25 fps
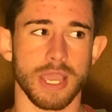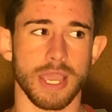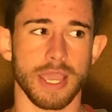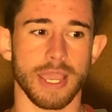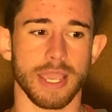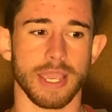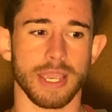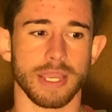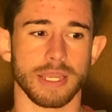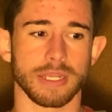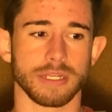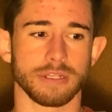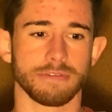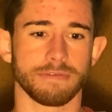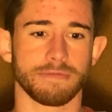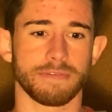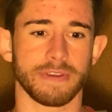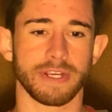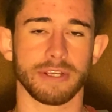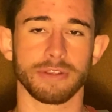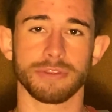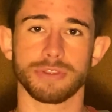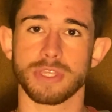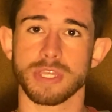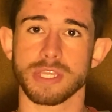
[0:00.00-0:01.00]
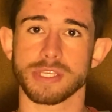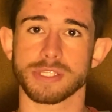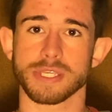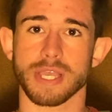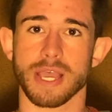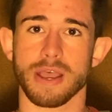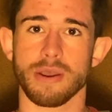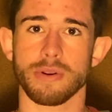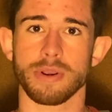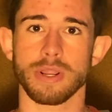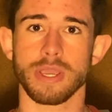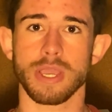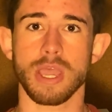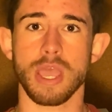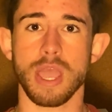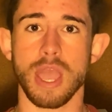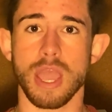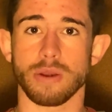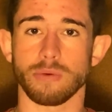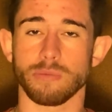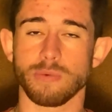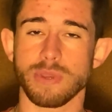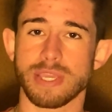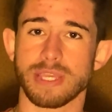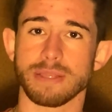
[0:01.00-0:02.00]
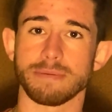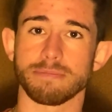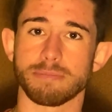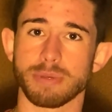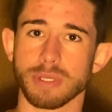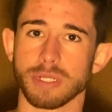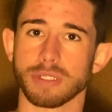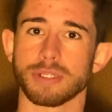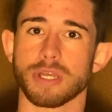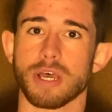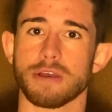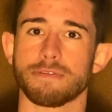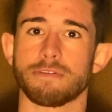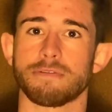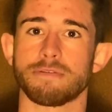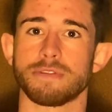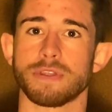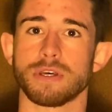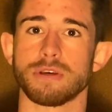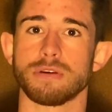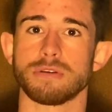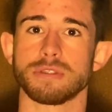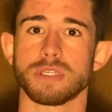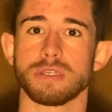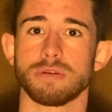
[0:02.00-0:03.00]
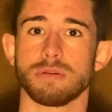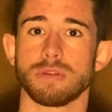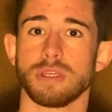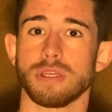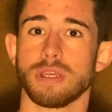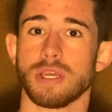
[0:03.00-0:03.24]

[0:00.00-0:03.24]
and figured things out, and we can build off of those,